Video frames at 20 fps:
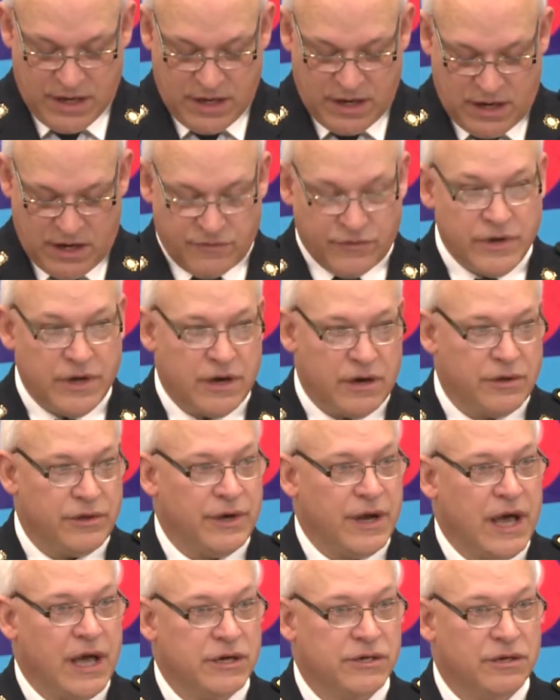Every year,
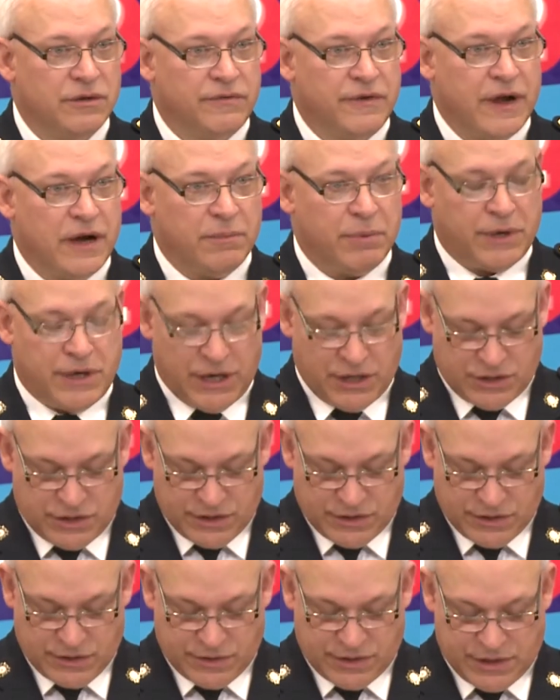the National Fire Protection
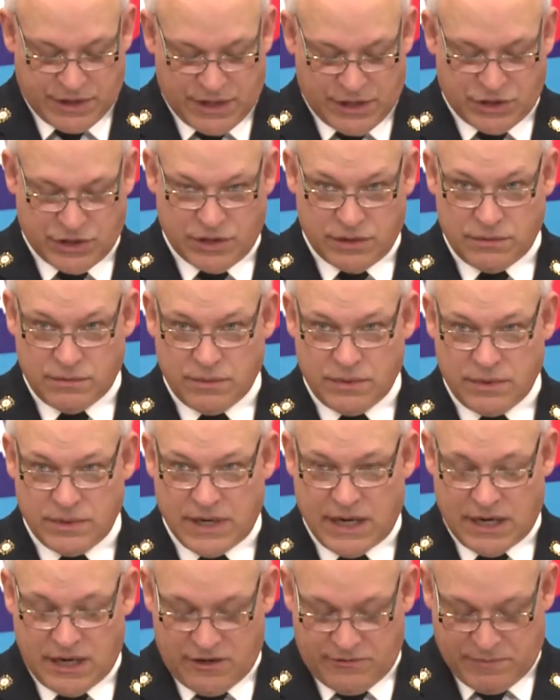Association,
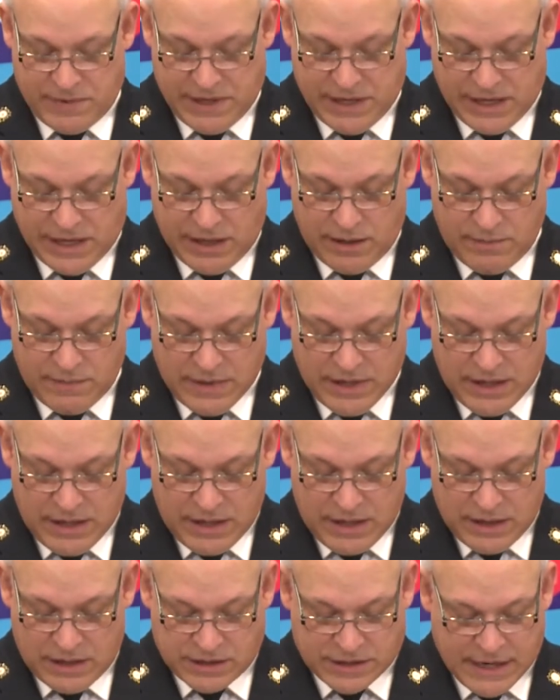NFPA,
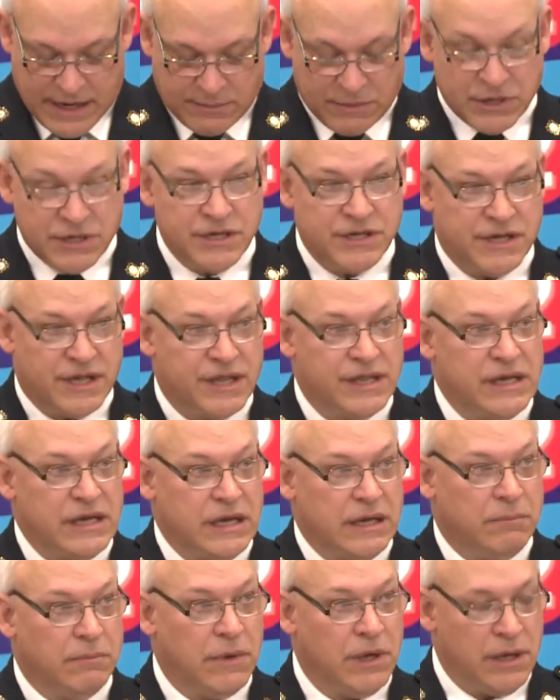establishes a
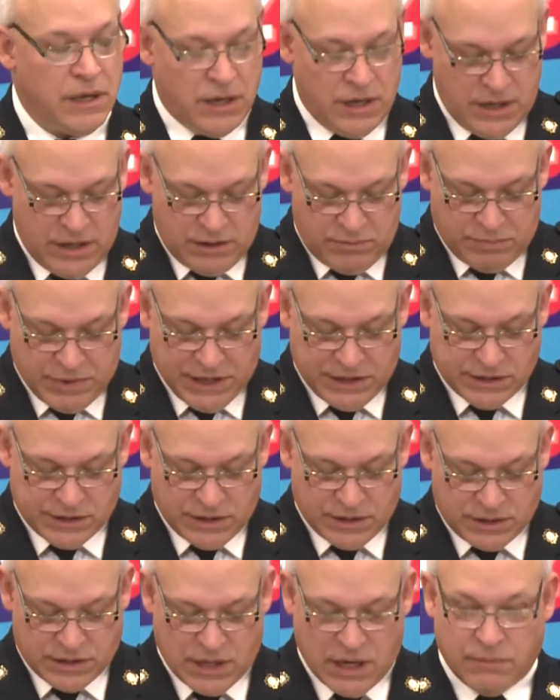theme based
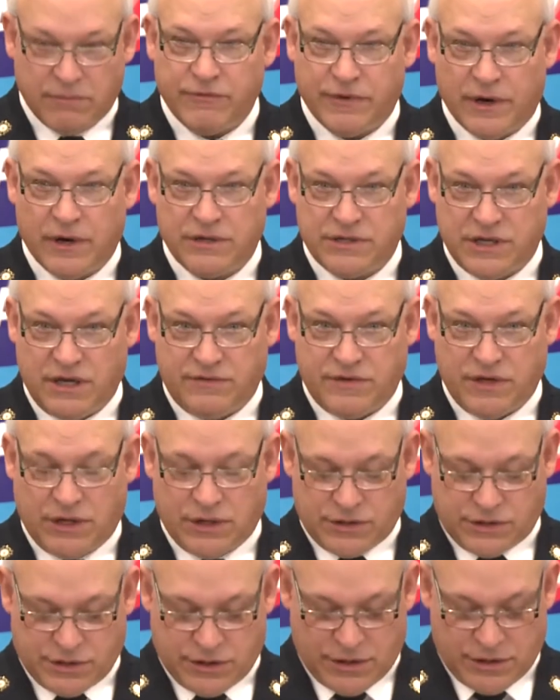on top fire safety
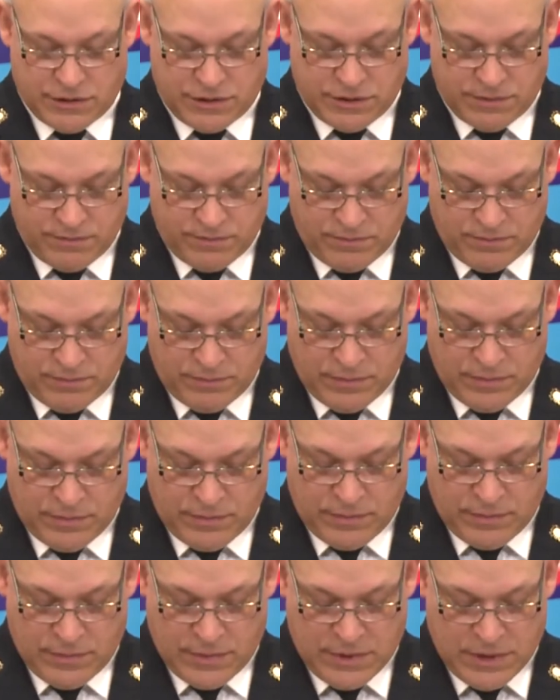concerns.
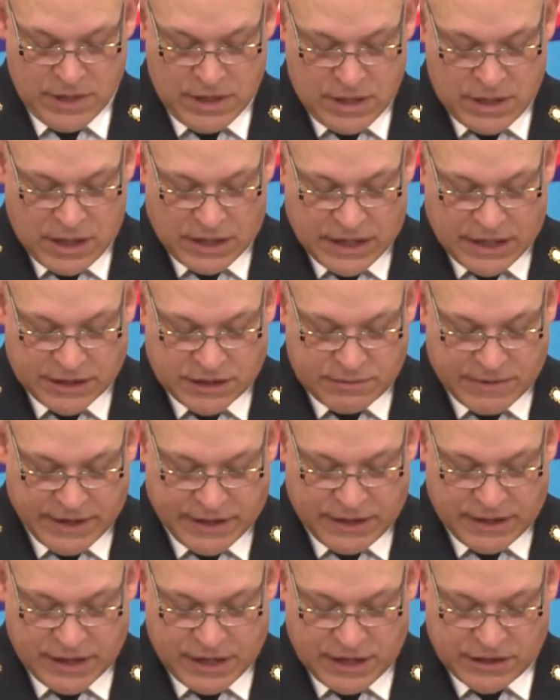I'd like to
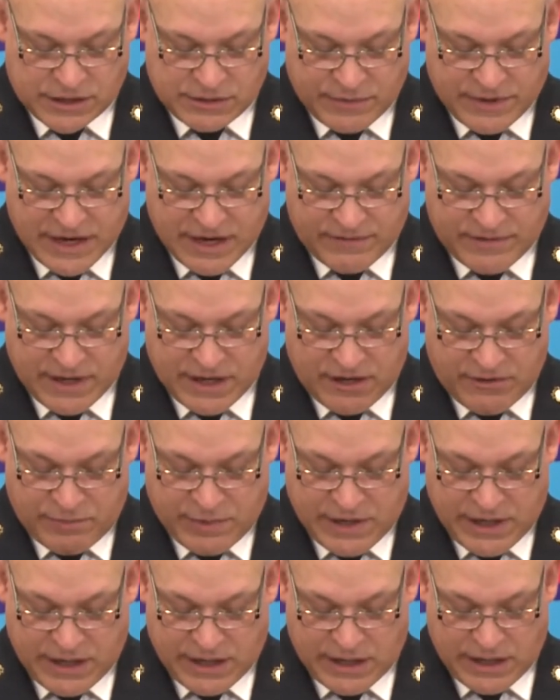recognize that we have the
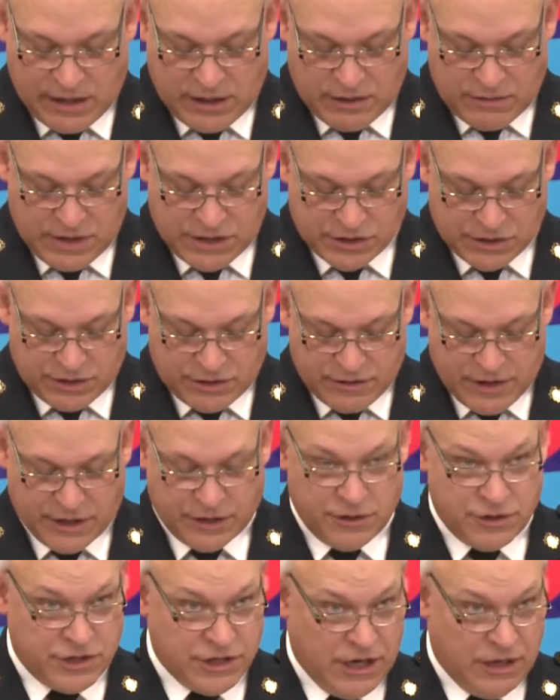NFPA Canadian Regional
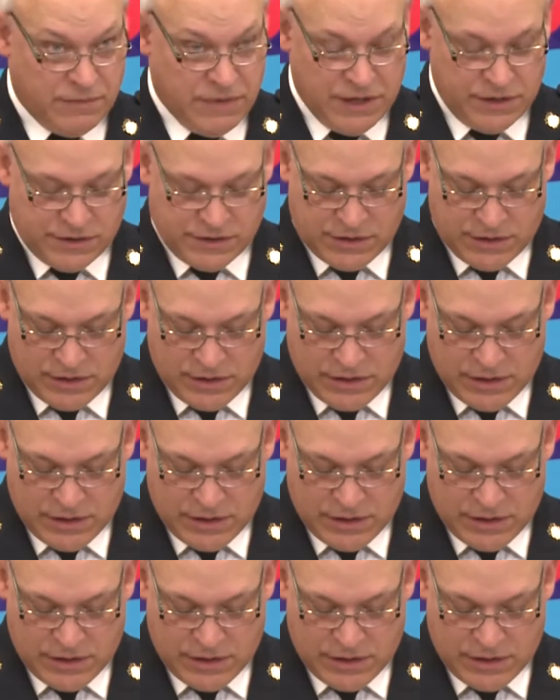Director, Shane Mintz,